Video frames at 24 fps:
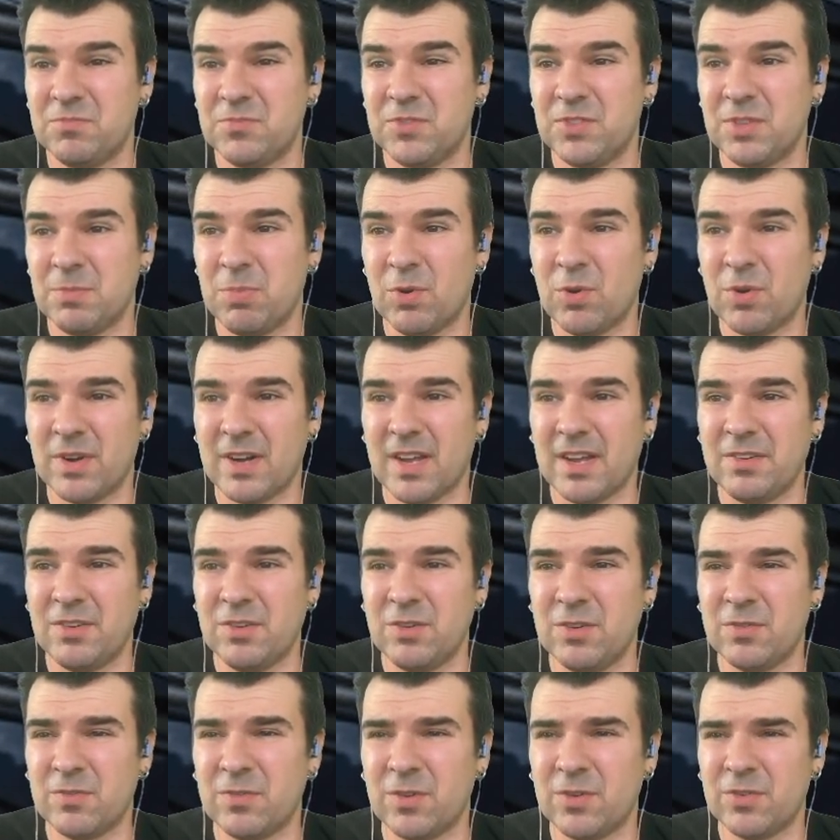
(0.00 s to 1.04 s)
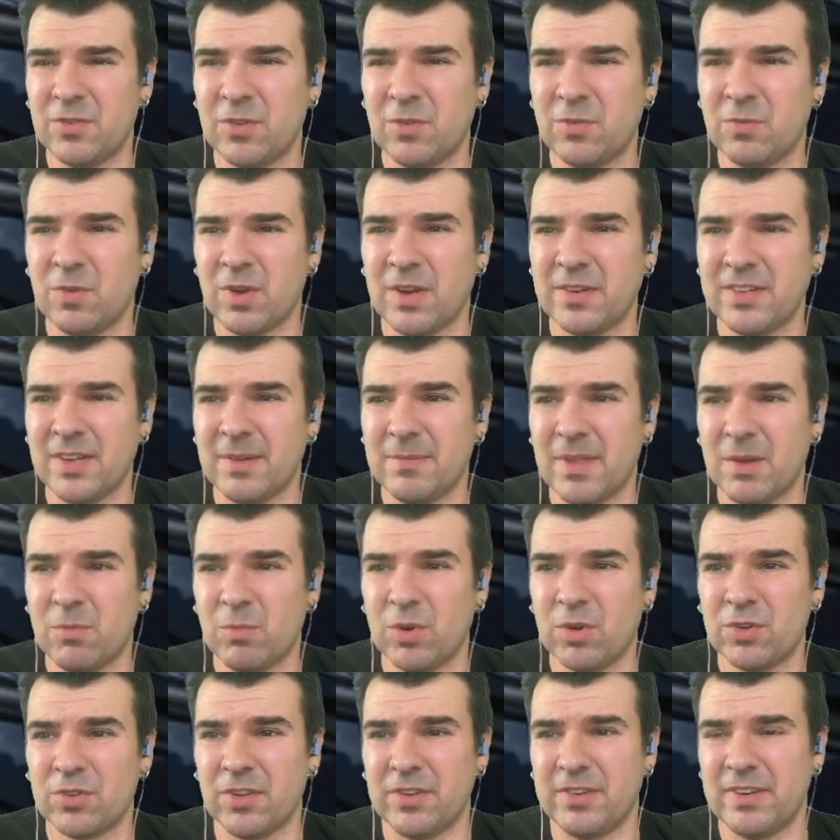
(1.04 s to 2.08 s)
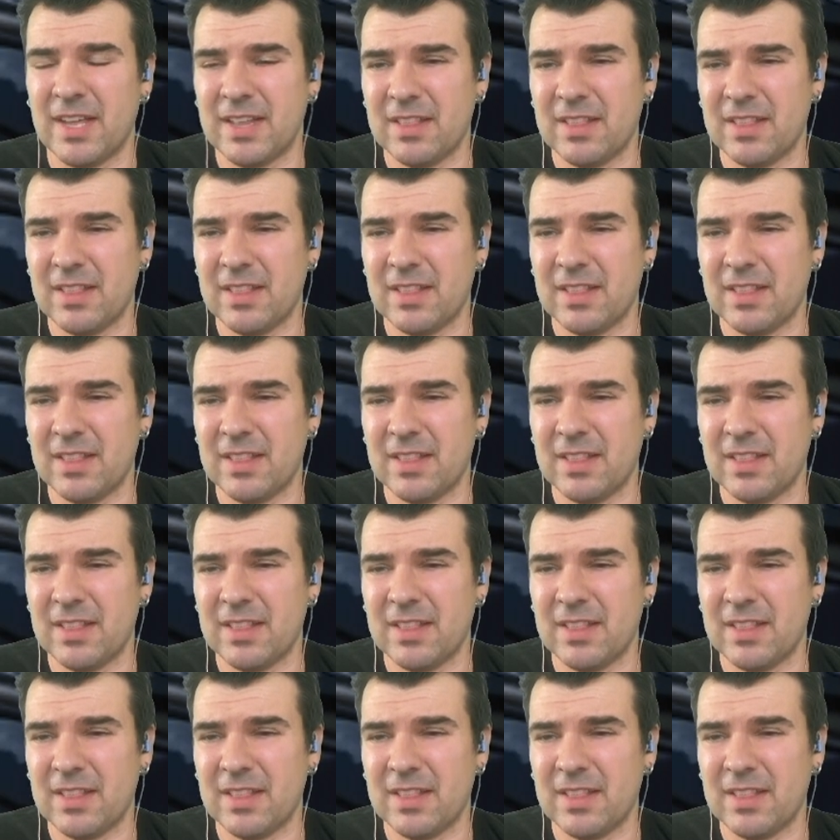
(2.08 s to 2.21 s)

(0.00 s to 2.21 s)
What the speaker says: support a universal runtime that works on